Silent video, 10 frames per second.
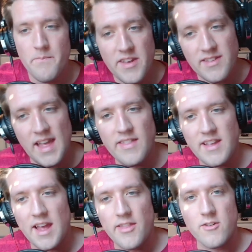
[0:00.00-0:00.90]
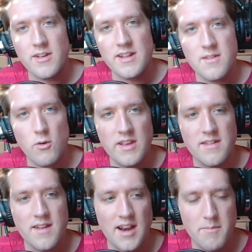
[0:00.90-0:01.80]
This, that, and the other. It's
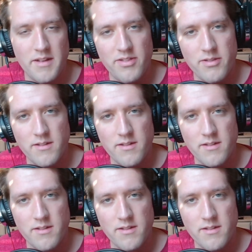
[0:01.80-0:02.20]
always kind of been